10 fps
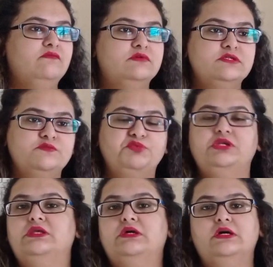adverse
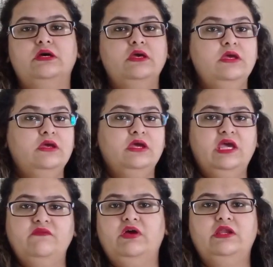media,
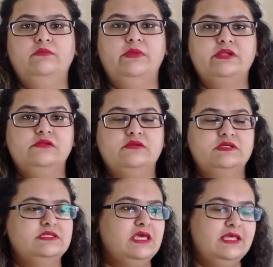environmental risk,